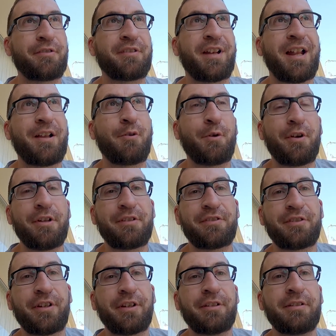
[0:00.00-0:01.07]
on today or
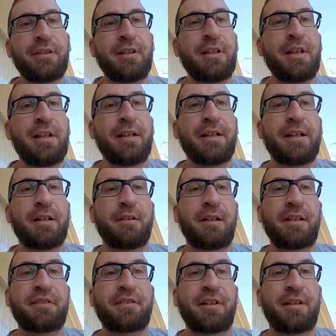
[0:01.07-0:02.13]
not so uh,
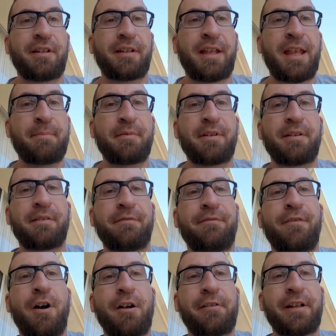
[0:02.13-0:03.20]
let's uh, keep
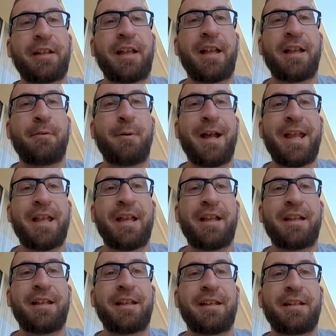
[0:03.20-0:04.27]
firing away
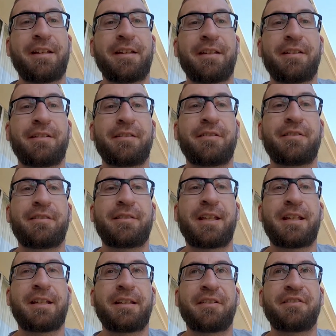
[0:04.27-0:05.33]
and
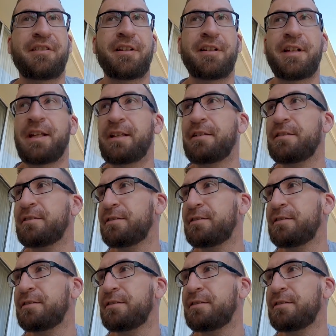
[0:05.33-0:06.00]
getting this done.